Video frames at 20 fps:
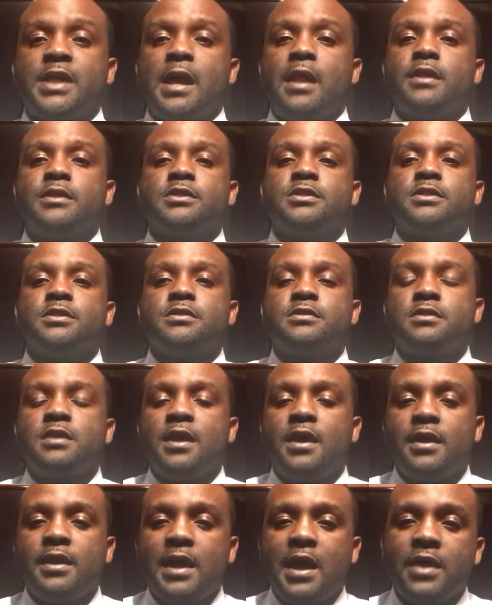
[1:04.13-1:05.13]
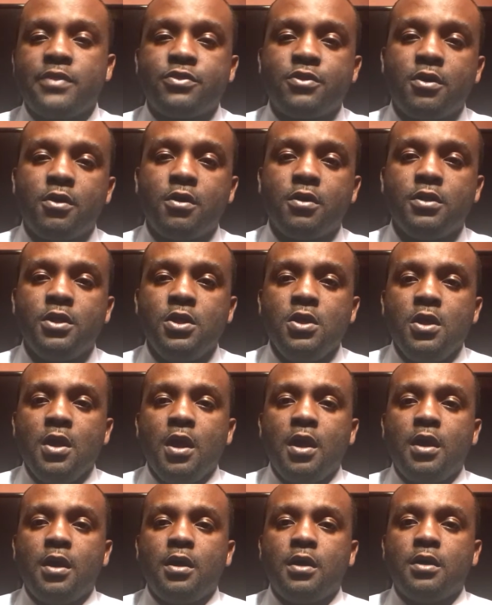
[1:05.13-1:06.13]
challenges that I thought
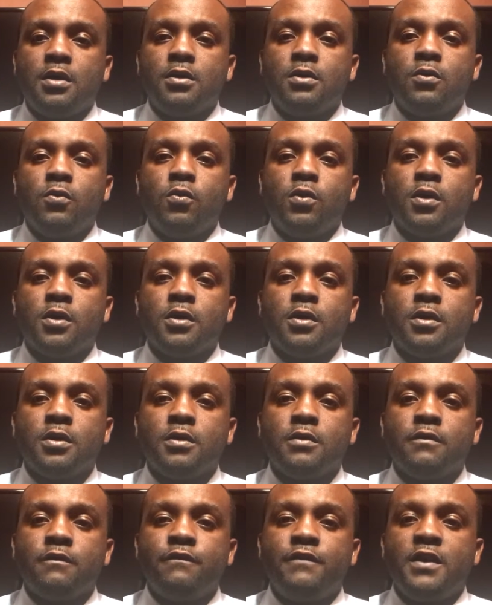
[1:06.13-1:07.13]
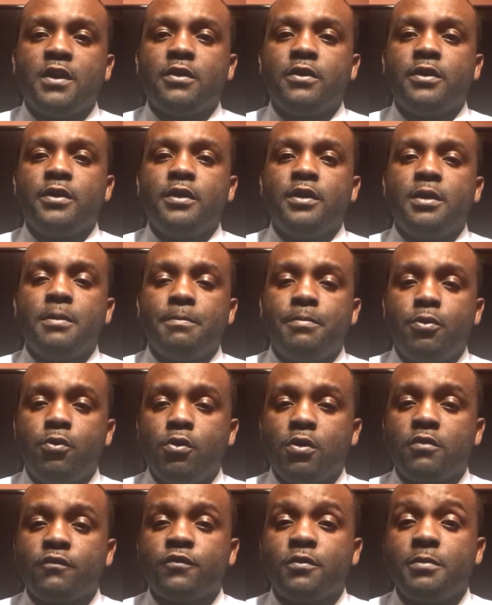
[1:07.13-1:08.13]
were very
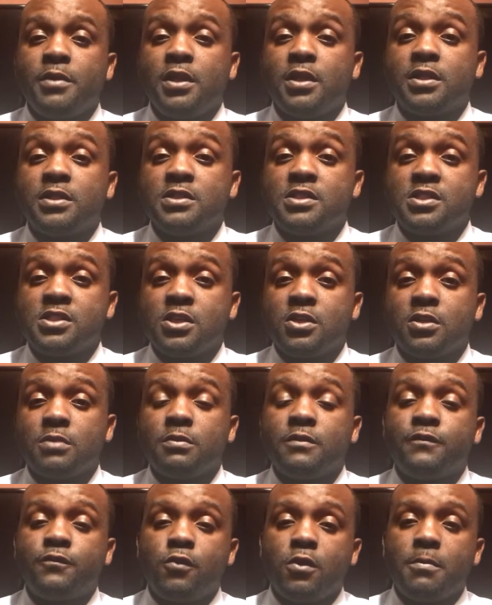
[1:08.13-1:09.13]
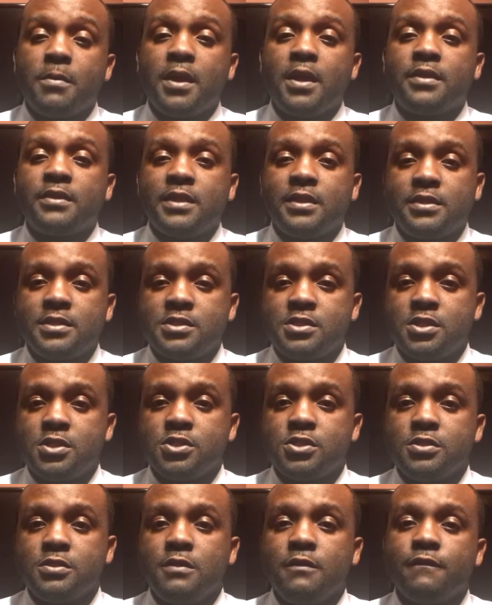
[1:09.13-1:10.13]
important for me to consider before making that
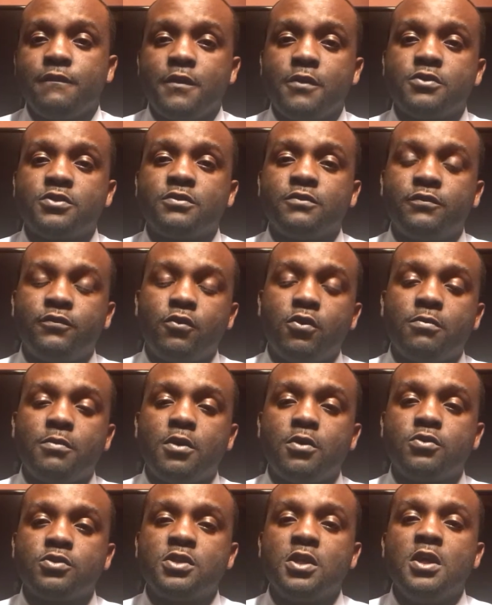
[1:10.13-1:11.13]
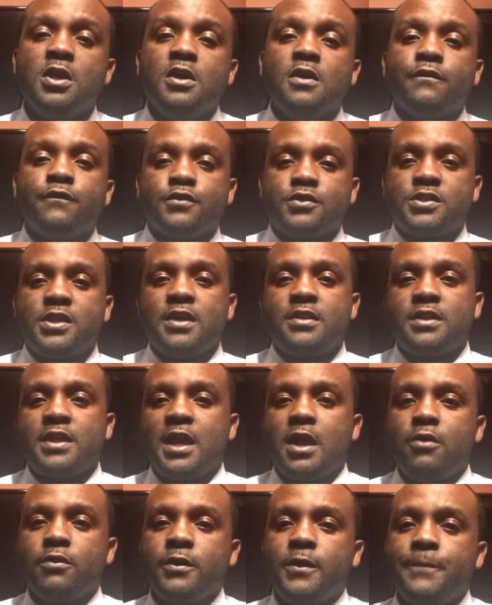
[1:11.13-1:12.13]
decision. First and foremost, Forsyth
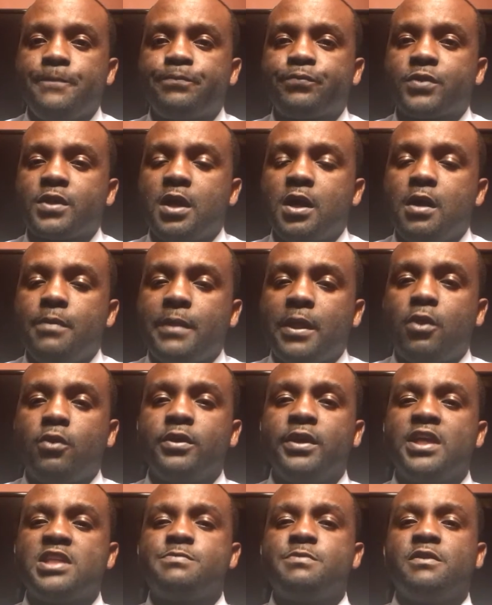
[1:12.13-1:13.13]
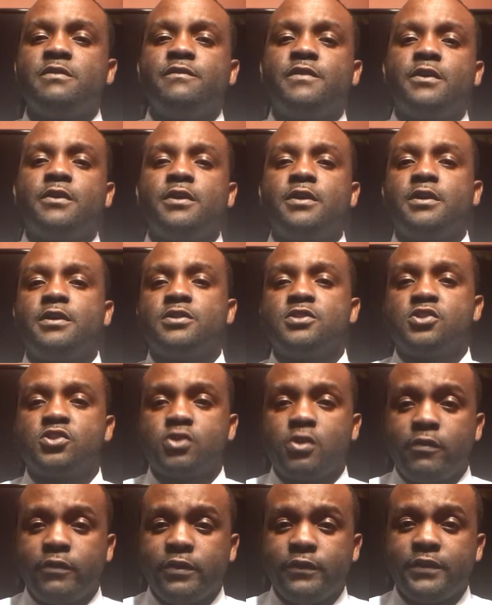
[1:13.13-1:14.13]
County not only has been a very
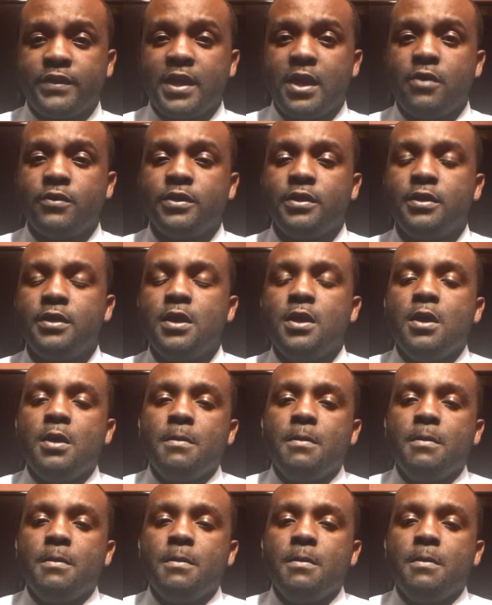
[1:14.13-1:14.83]
conservative county,